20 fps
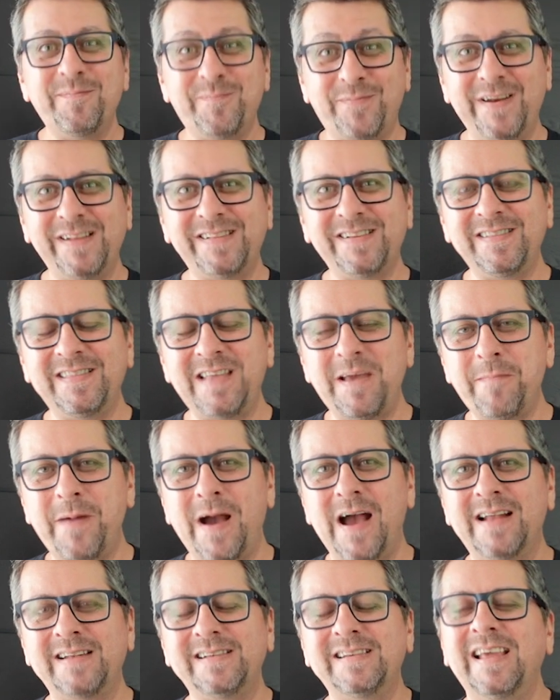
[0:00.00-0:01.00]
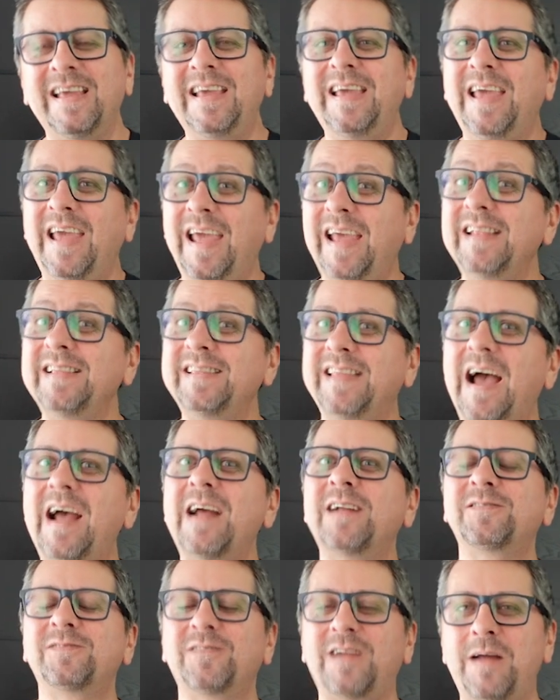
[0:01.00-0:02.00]
print on demand, and
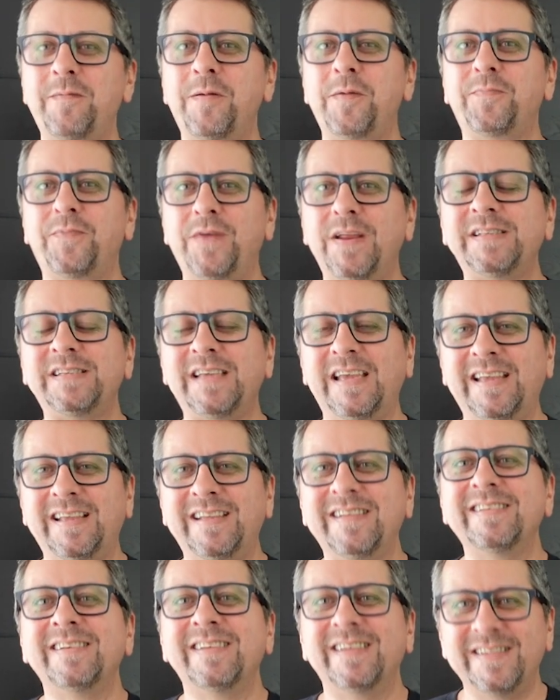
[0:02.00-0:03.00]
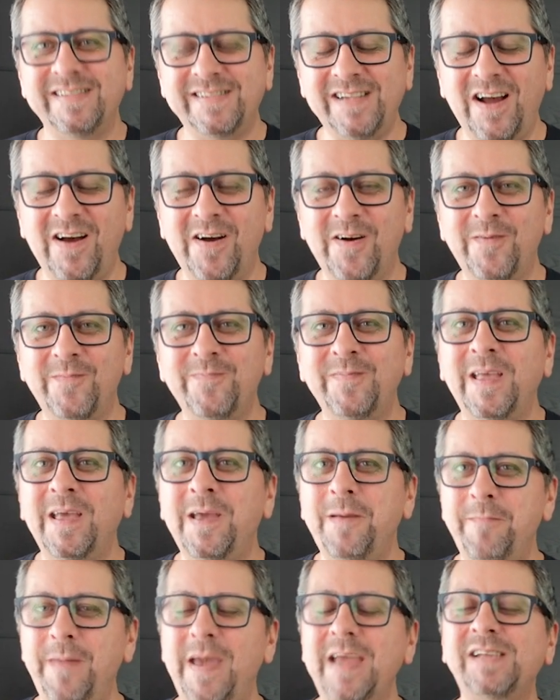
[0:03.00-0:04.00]
direct to garment printing. So,
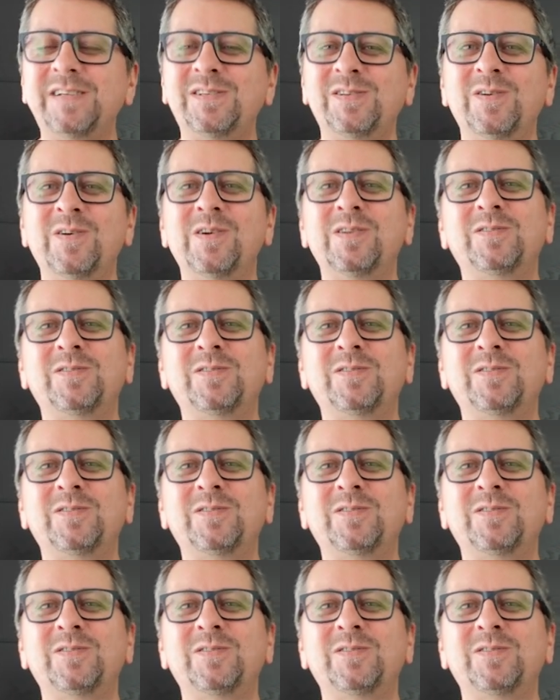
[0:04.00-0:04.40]
make sure